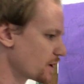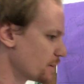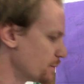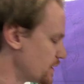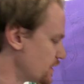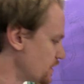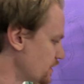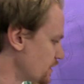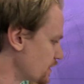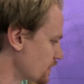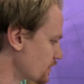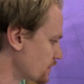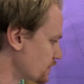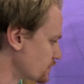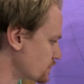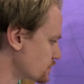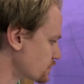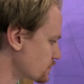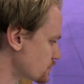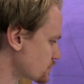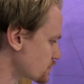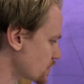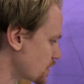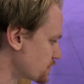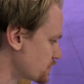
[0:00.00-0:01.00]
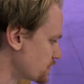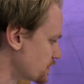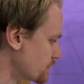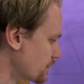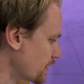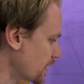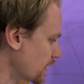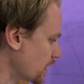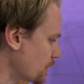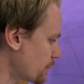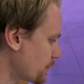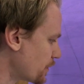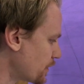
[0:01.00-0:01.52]
come in here and start to
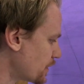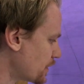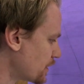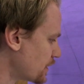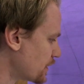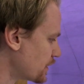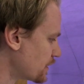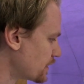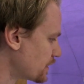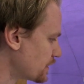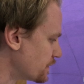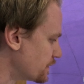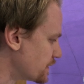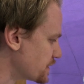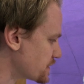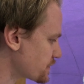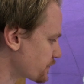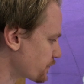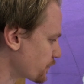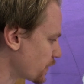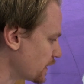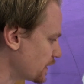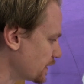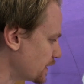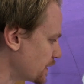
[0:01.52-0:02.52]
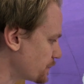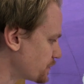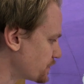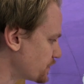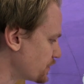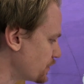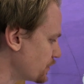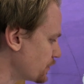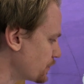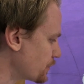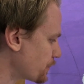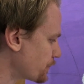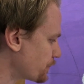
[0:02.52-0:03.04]
develop this front lip
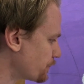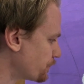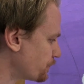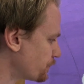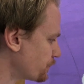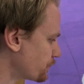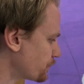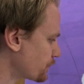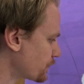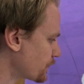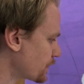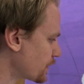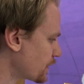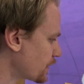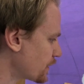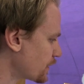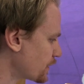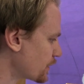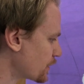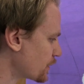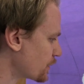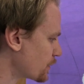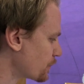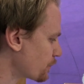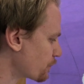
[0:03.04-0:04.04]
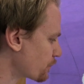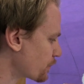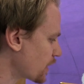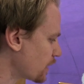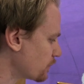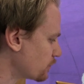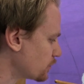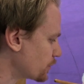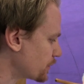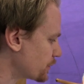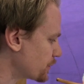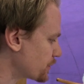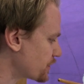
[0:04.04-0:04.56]
too,
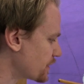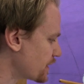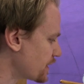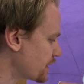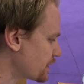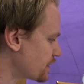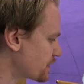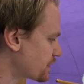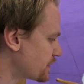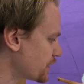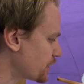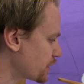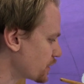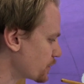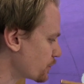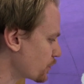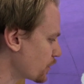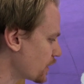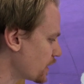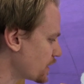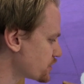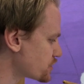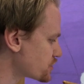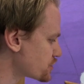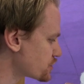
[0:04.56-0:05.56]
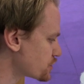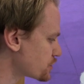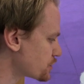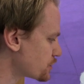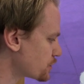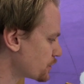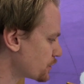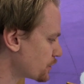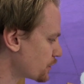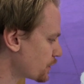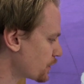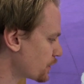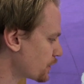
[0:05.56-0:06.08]
probably with a thinner brush,
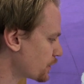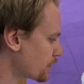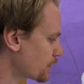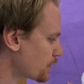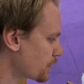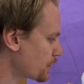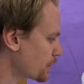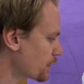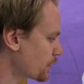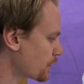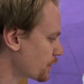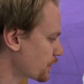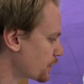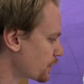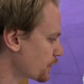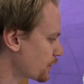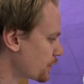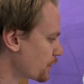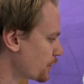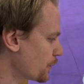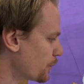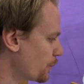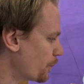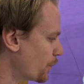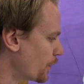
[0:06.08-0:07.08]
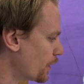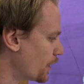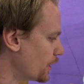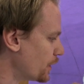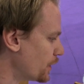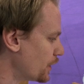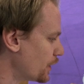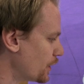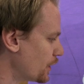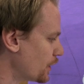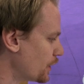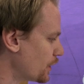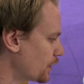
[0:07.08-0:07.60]

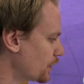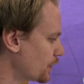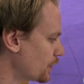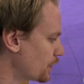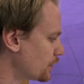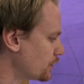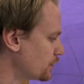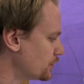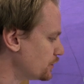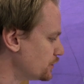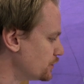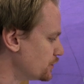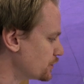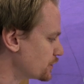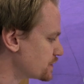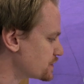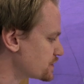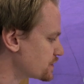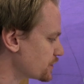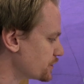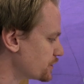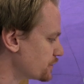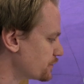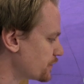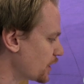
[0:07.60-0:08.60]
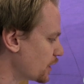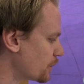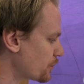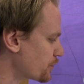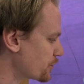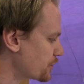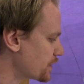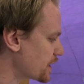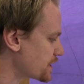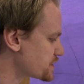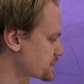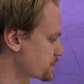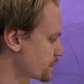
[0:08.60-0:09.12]
but you can still develop through
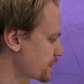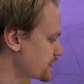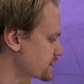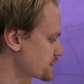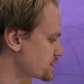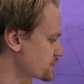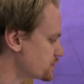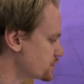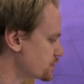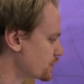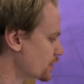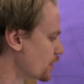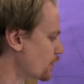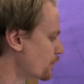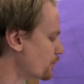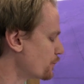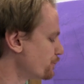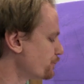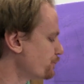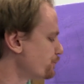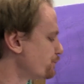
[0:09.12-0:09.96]
that space as you go.